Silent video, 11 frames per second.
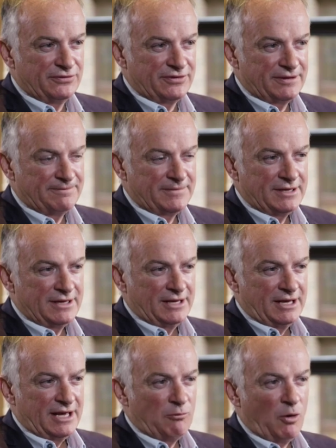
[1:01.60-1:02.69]
offer.
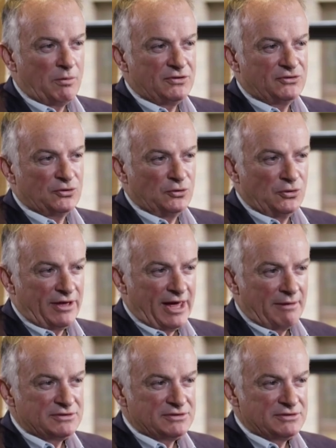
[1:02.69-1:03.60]
And what we saw there